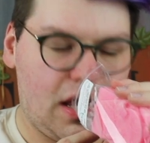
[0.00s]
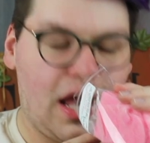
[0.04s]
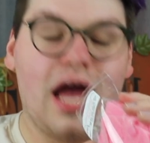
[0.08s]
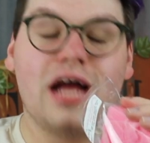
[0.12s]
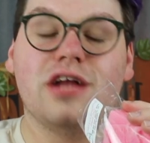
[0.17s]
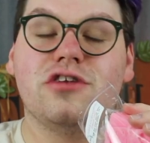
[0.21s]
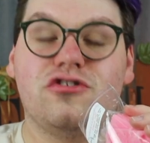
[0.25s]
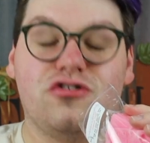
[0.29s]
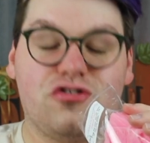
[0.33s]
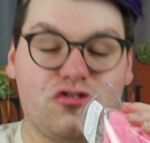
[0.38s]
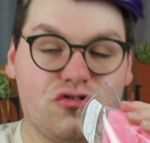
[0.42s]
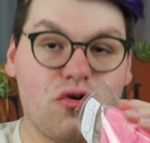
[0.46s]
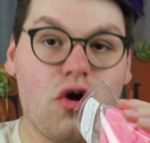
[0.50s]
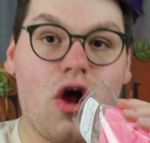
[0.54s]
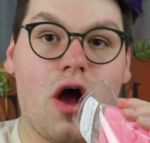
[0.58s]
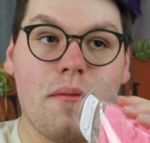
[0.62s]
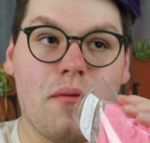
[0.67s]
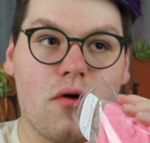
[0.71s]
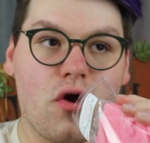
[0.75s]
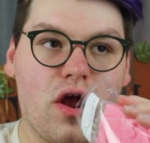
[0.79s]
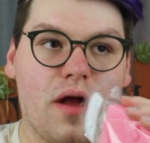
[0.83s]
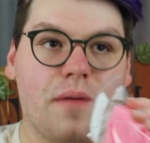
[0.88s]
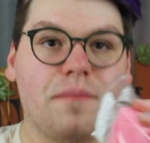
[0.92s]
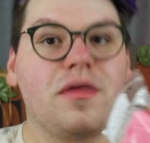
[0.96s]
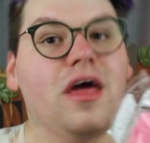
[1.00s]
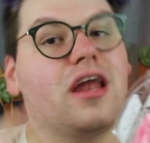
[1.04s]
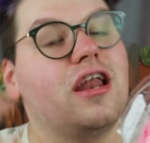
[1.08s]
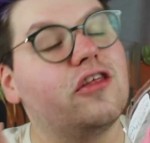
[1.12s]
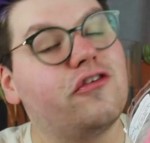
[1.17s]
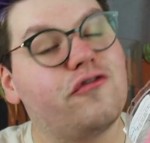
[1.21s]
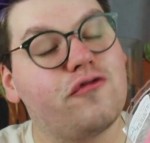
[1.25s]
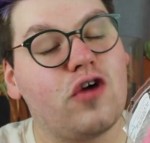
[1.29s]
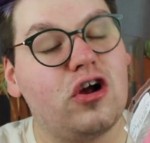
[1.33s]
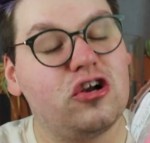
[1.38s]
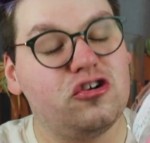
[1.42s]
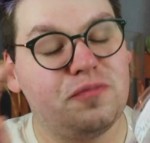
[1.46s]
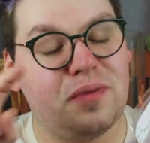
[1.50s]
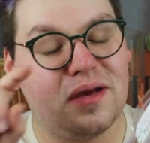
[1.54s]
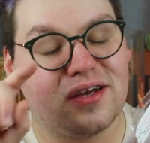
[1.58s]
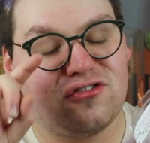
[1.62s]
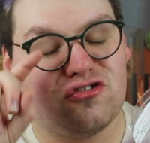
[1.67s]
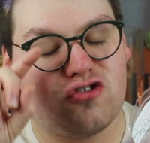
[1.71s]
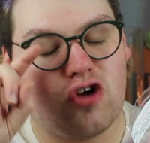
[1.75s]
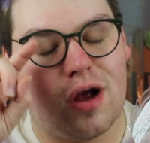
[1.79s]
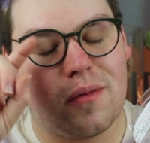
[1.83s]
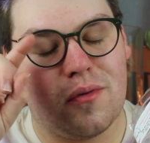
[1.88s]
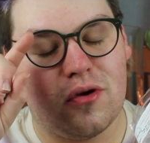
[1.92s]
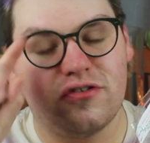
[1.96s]
and strawberry. And it's fresh picked
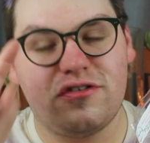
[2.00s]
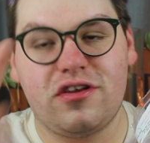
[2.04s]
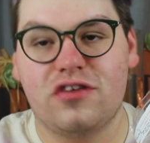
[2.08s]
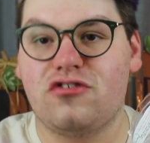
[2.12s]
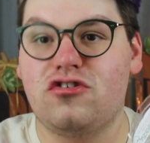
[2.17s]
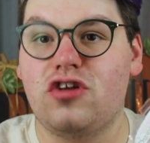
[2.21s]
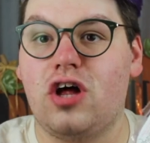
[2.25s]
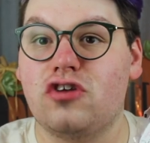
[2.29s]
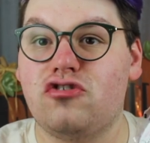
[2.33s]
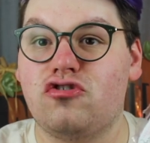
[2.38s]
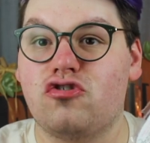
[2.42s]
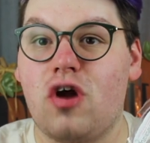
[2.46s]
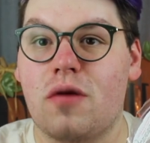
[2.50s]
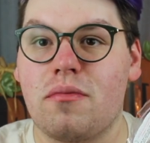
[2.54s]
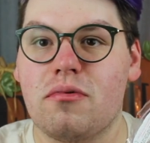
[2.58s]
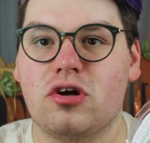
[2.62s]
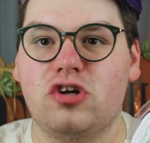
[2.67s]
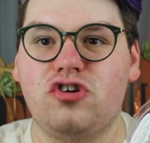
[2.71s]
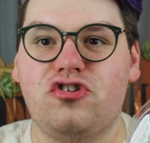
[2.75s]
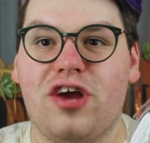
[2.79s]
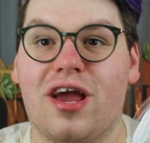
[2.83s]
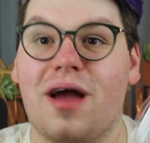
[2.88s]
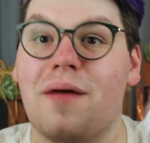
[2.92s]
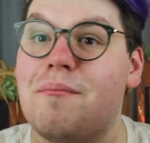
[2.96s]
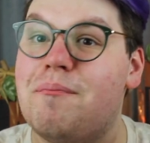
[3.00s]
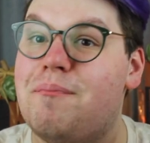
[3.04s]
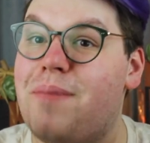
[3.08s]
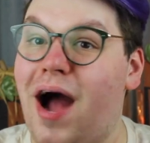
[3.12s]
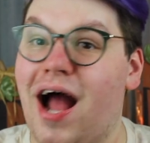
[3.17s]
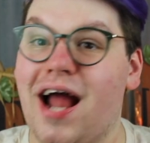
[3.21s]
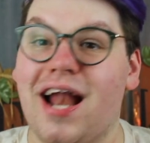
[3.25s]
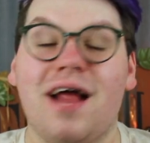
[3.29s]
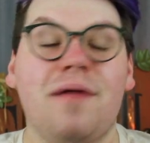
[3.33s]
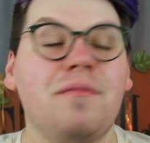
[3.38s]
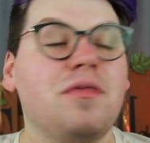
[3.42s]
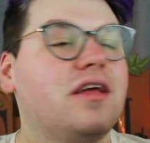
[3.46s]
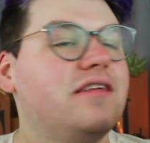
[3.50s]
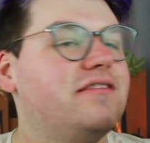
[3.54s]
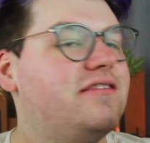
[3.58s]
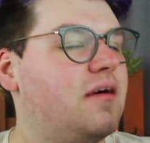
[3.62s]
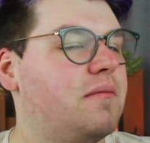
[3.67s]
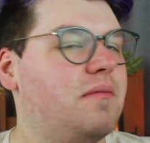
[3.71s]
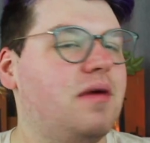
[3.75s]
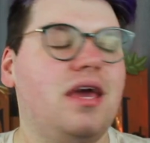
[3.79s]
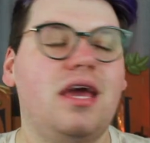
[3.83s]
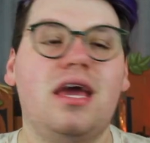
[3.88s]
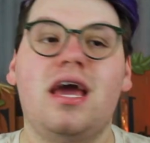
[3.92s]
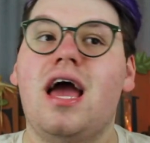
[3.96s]
strawberries, it's not strawberry jam, but to
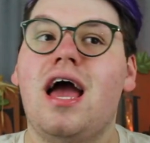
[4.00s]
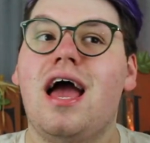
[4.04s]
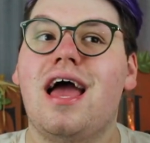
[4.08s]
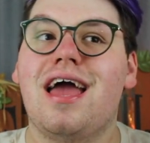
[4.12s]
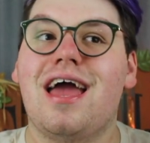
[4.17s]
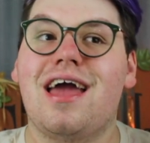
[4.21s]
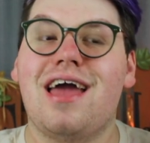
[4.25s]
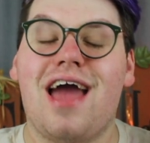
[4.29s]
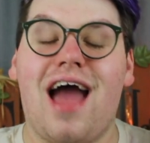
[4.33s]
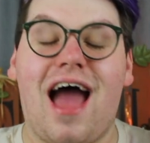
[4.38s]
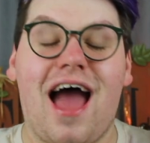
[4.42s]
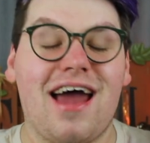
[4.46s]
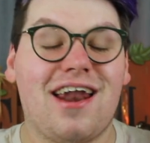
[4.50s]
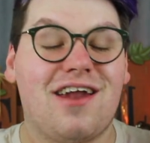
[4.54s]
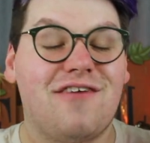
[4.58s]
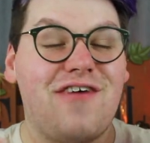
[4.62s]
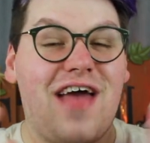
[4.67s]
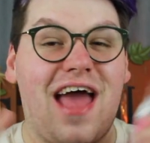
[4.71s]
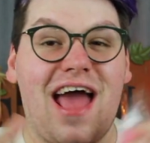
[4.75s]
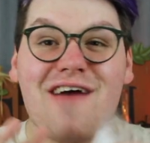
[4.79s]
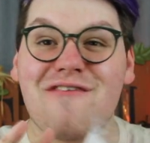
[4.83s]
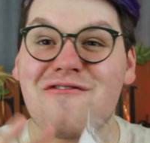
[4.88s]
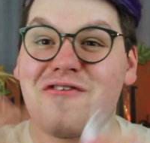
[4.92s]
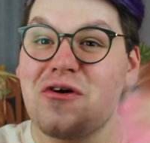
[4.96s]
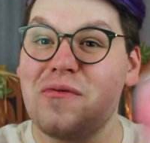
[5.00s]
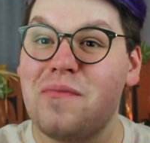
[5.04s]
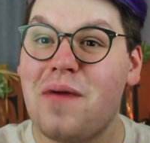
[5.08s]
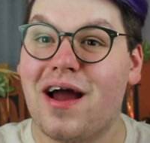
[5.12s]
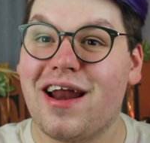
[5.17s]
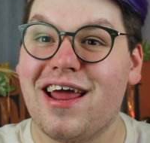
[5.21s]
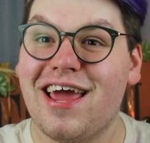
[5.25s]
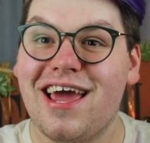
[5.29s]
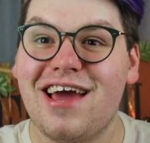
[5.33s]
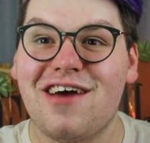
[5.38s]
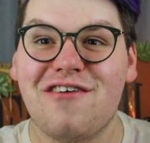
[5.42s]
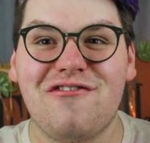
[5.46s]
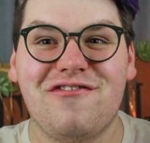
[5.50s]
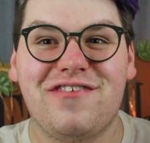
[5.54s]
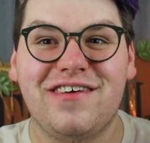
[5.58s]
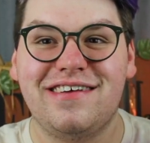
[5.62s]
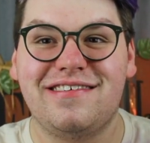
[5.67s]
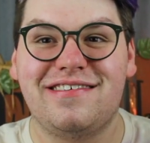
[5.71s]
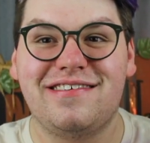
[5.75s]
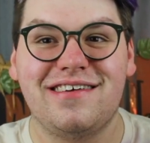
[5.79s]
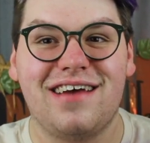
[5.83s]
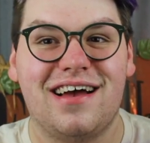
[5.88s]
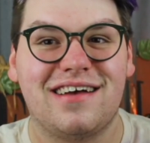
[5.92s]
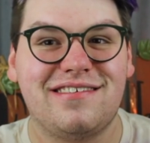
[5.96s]
me, out of everybody,
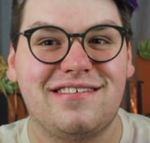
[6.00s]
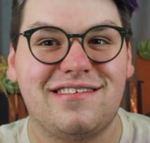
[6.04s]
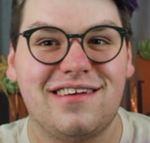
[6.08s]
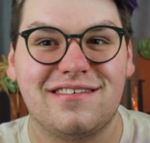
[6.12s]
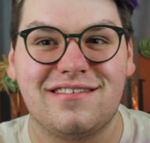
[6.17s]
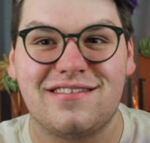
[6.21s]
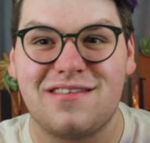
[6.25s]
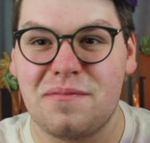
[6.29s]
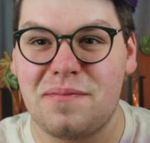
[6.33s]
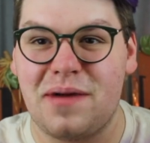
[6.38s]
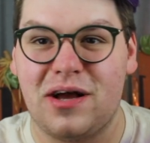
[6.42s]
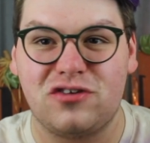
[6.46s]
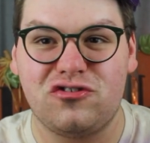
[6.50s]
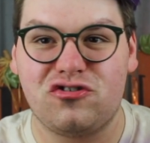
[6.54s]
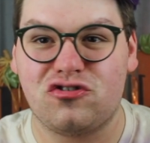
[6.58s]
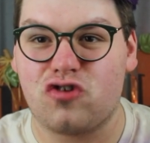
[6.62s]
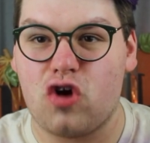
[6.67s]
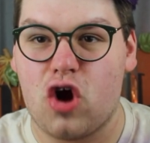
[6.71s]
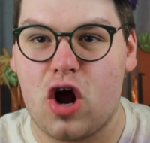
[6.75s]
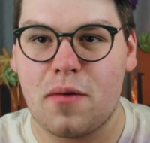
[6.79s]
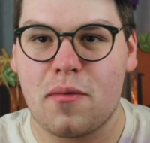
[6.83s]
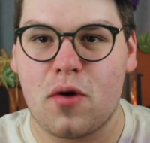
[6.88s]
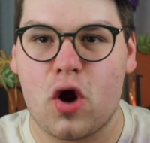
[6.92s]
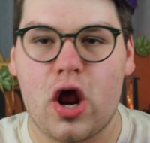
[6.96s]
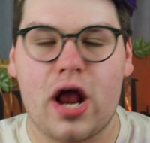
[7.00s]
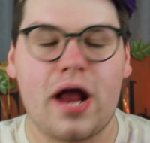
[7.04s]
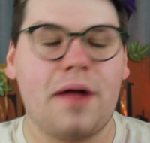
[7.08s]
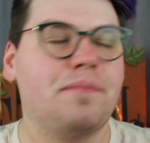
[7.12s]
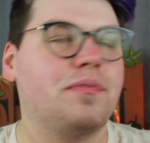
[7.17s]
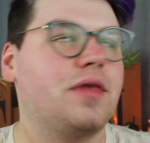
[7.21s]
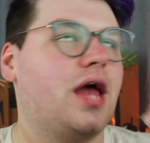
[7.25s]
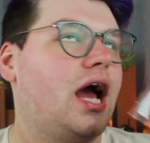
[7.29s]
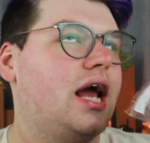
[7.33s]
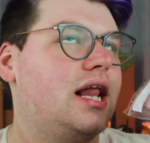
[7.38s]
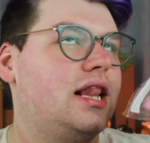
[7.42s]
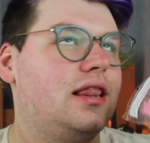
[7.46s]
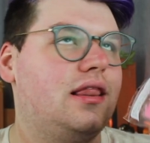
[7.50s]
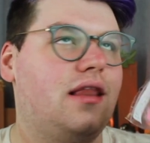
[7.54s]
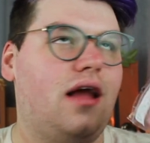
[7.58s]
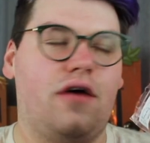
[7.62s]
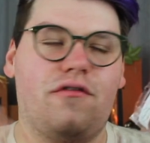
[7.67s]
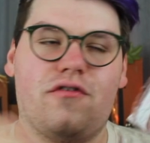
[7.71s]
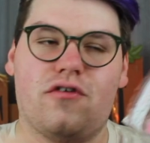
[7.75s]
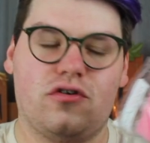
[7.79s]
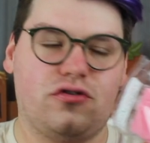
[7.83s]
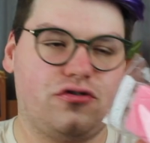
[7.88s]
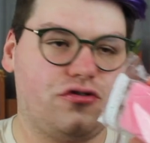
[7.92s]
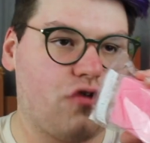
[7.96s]
VCS does the best strawberry. I
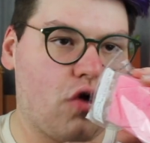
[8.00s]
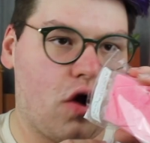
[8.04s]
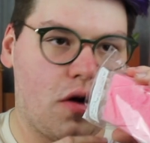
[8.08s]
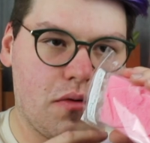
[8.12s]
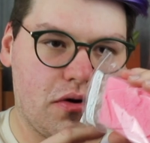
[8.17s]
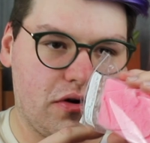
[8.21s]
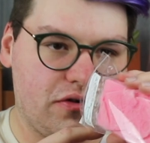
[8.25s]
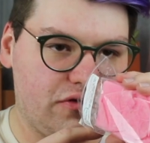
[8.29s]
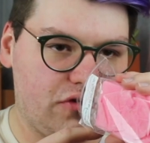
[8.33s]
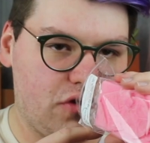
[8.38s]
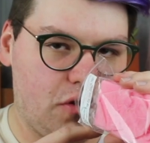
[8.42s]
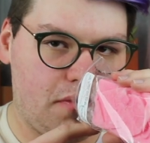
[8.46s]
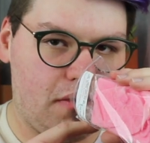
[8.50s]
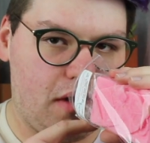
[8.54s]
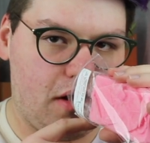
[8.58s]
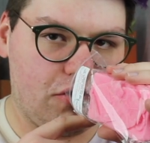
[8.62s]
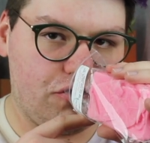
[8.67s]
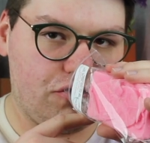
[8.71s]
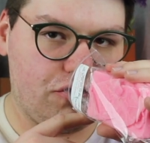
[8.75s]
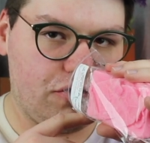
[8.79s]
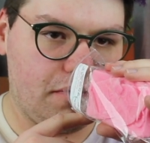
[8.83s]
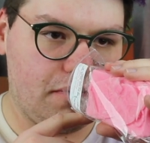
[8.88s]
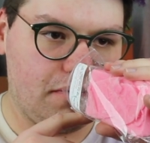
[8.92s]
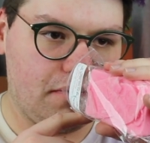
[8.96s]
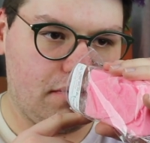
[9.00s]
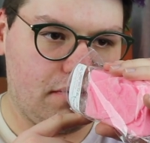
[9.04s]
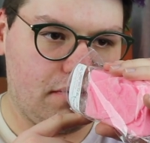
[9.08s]
love her strawberry so much.